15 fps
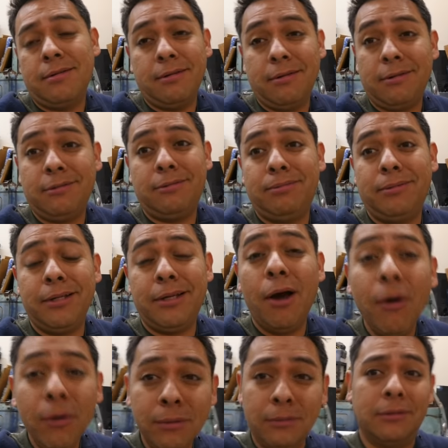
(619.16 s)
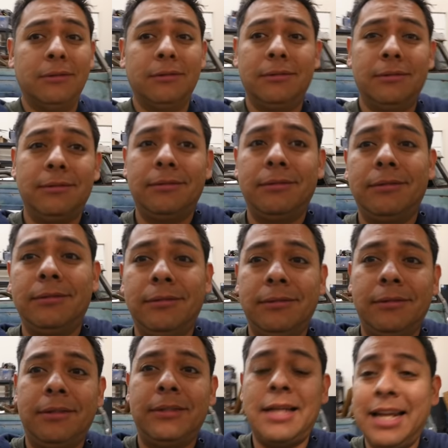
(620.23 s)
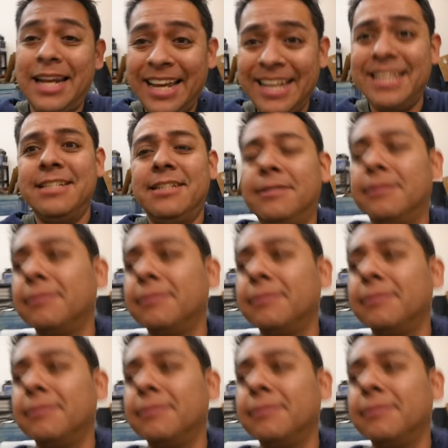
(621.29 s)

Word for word: that's pretty cool. I like it.